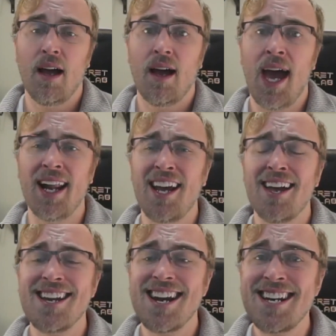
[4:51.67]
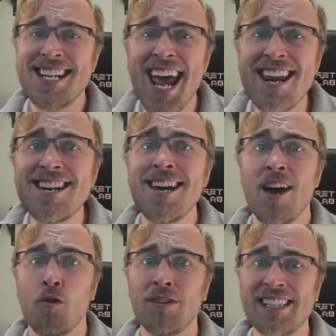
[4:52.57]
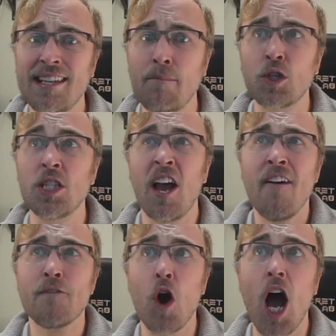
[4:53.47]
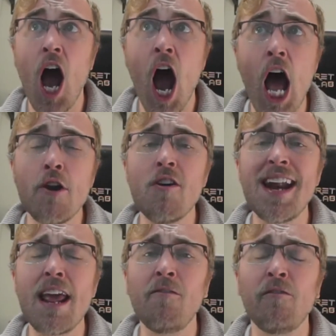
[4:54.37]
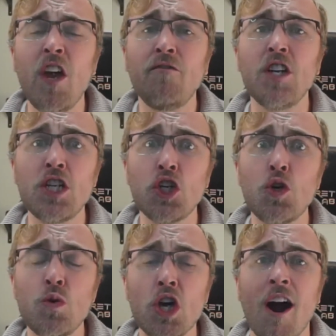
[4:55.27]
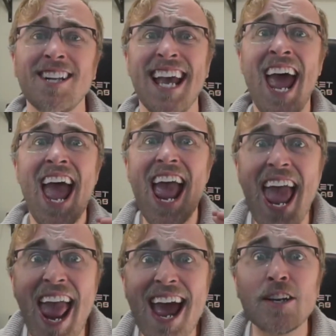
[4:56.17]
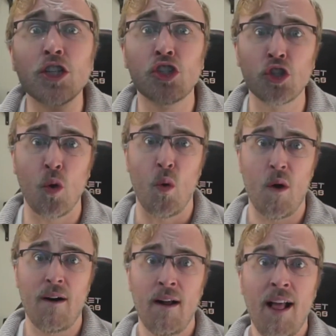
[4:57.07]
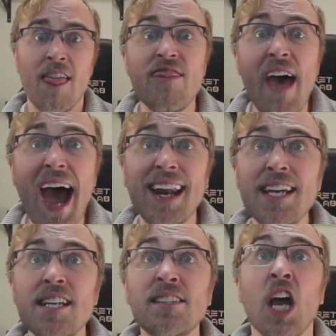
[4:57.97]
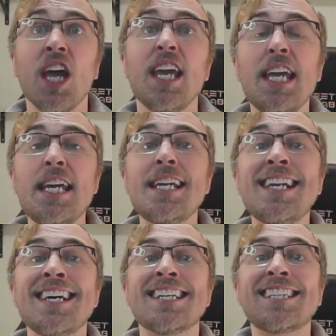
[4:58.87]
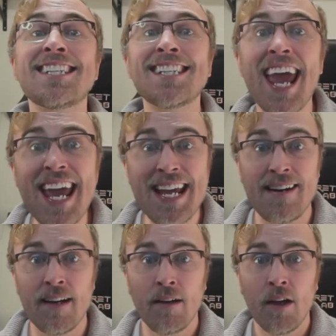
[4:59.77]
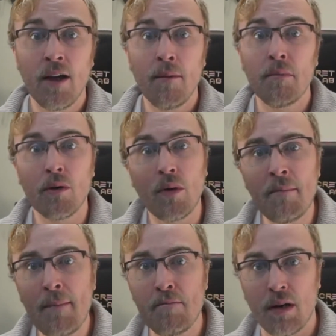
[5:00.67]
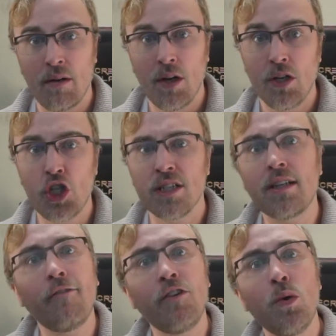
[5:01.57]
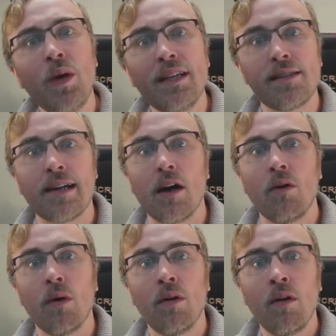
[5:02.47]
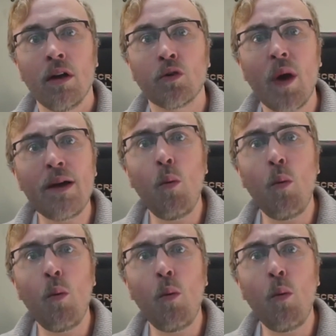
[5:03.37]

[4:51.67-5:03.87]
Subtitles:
had 10 receptions for 152 yards and a score. That is insane. But remember, just a few weeks ago, Greg